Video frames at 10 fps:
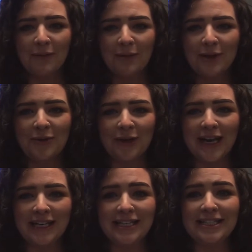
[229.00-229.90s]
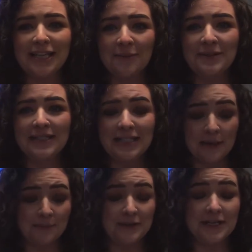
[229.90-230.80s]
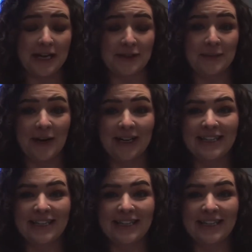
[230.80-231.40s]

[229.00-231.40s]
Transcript: probably weren't any dubstep dance parties